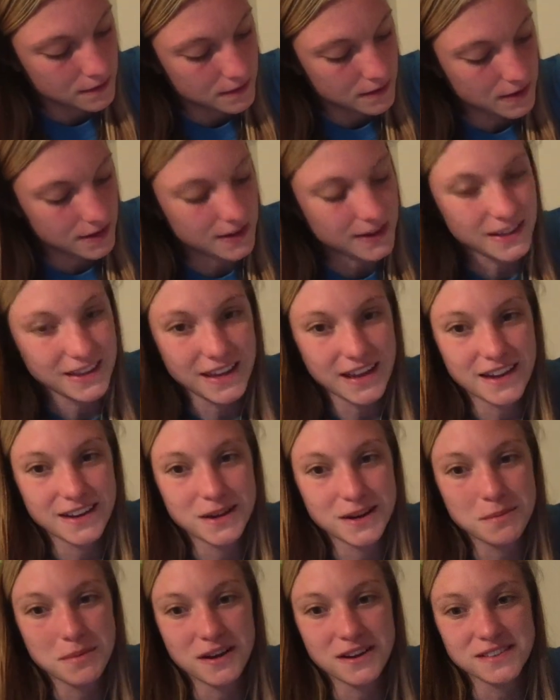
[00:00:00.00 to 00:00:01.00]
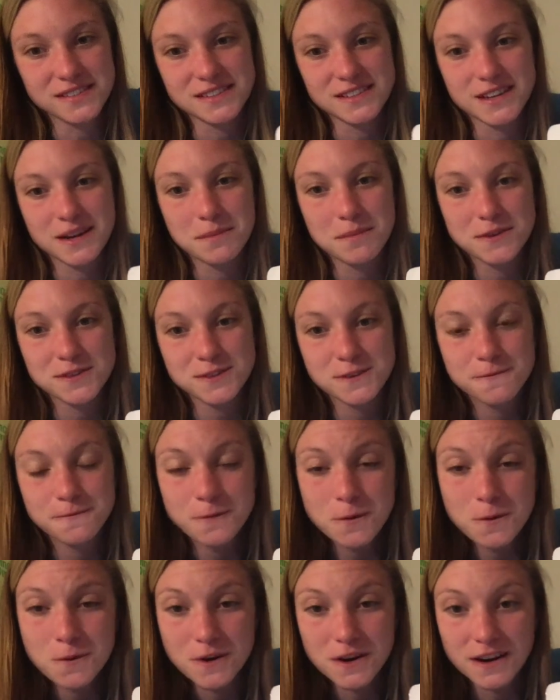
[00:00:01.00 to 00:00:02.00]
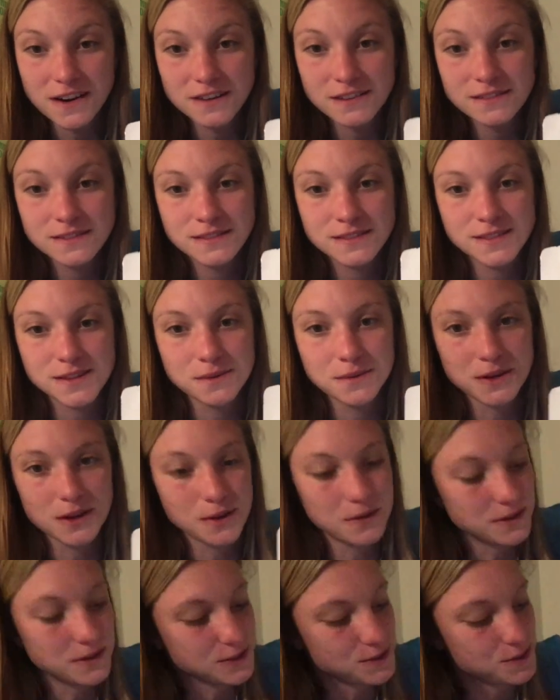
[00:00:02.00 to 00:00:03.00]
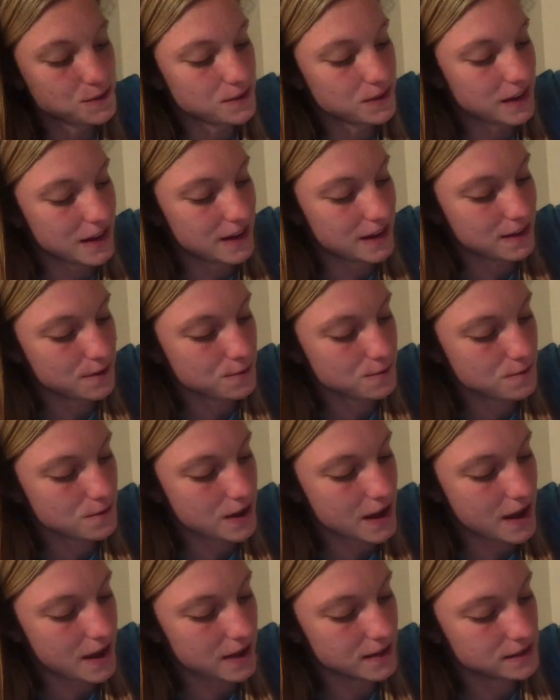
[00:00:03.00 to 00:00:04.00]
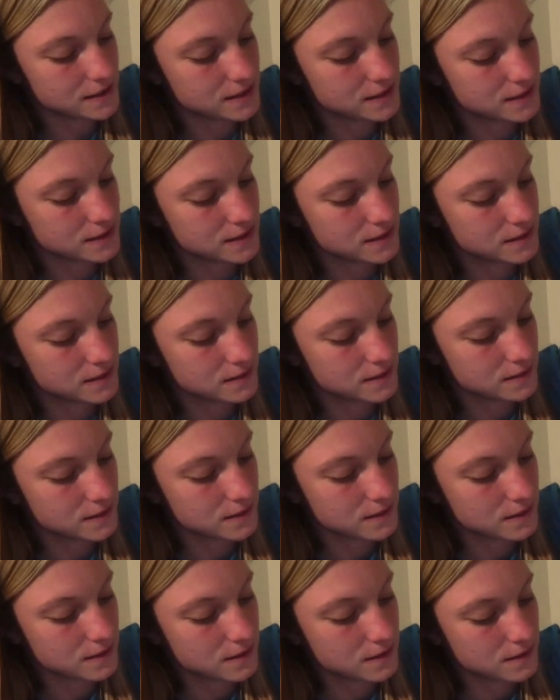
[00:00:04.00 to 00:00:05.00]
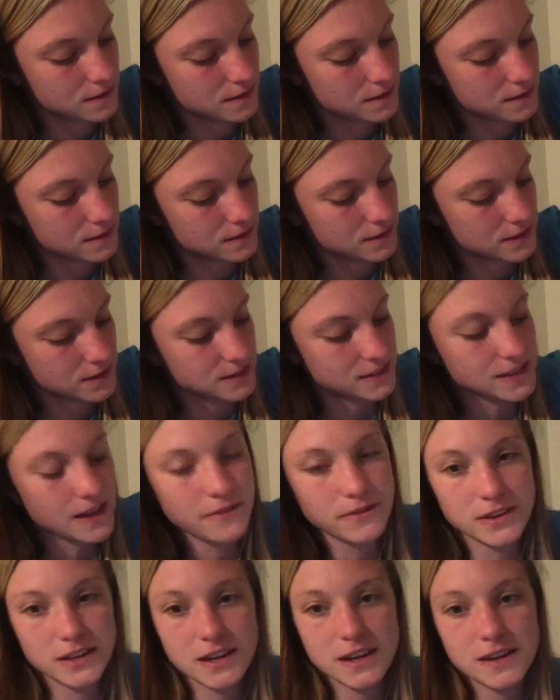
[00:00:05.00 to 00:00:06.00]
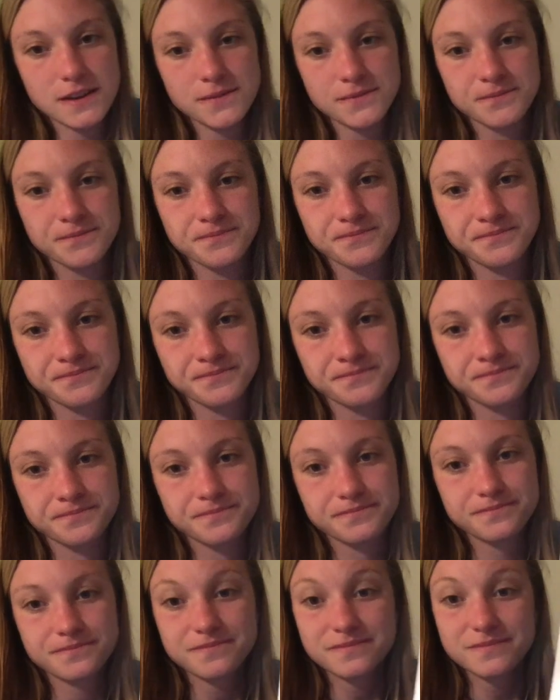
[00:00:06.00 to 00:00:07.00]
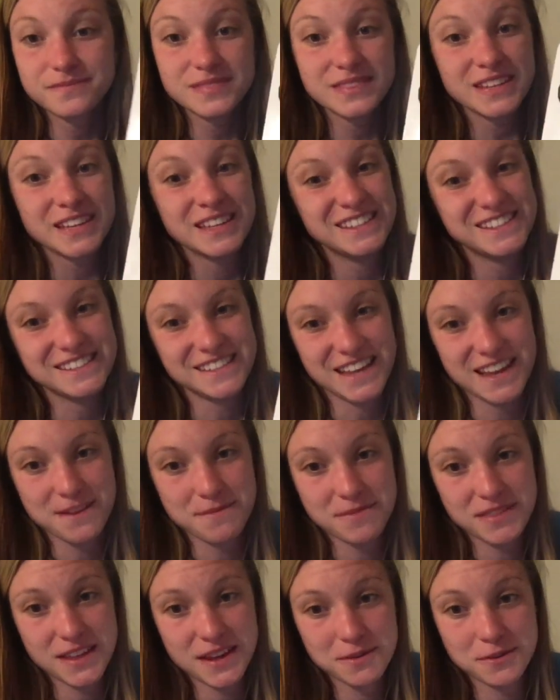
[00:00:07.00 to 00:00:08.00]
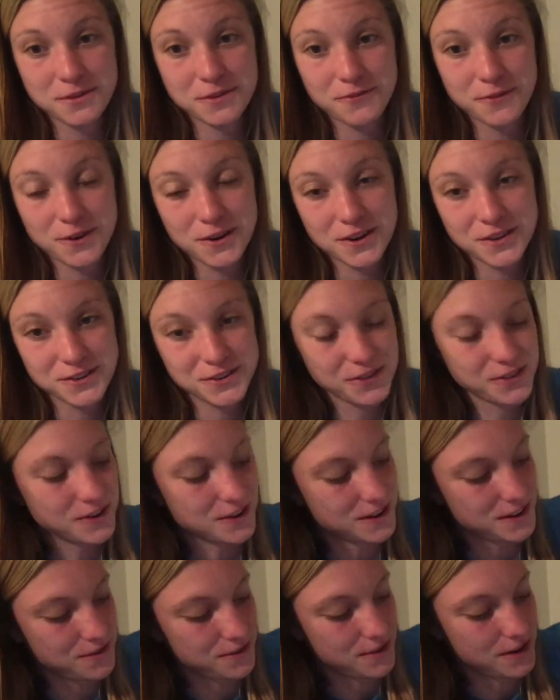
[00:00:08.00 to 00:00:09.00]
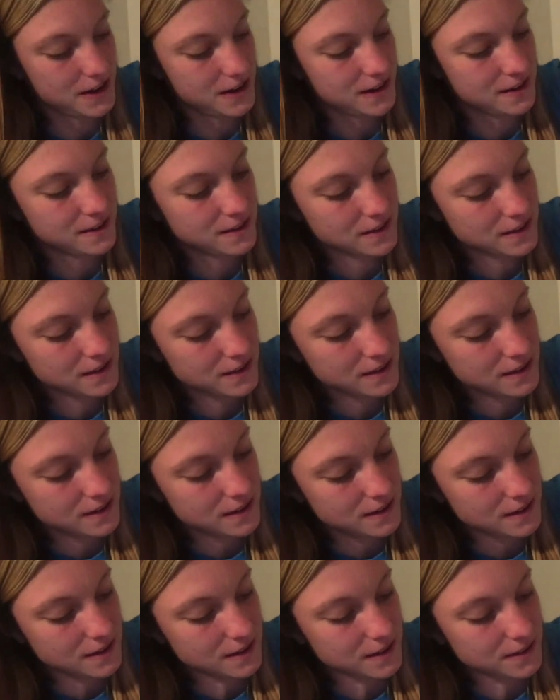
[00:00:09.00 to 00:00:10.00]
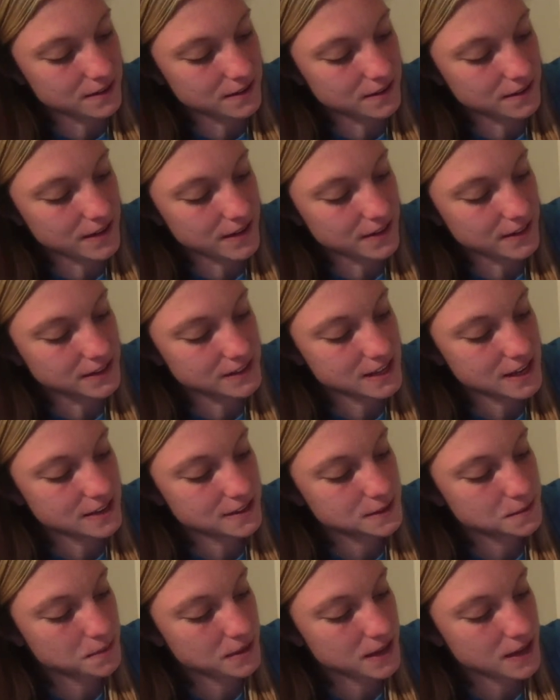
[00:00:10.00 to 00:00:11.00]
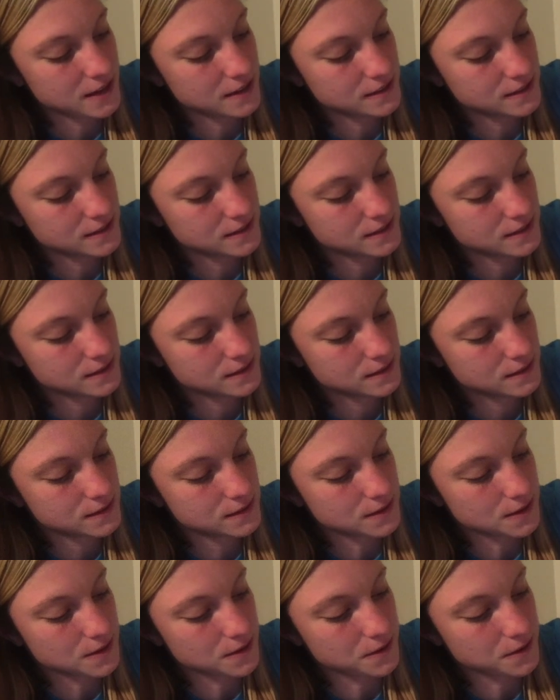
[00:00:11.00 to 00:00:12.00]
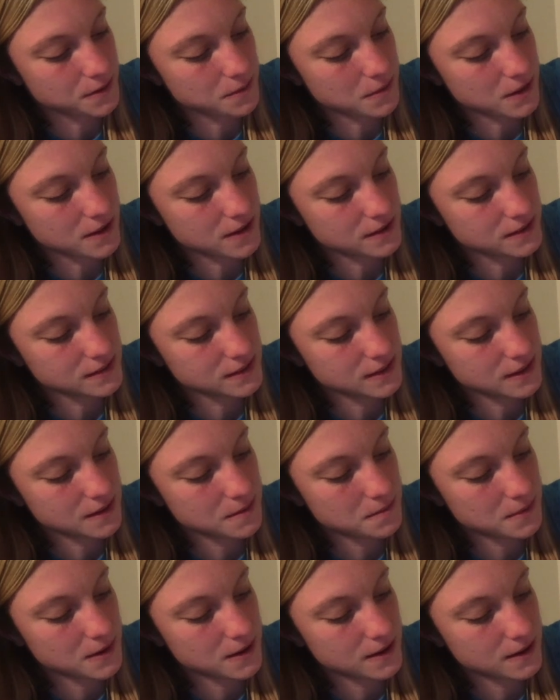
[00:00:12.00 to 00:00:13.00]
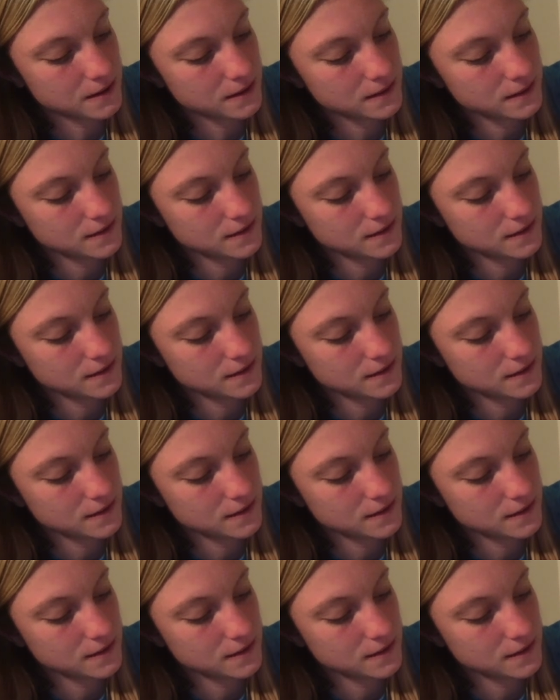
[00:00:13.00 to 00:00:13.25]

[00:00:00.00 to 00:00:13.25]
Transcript: And again, our bossy number is a 4, so we're going to let it rest to 70. Same thing with 433. Underline the tens place, circle the bossy number.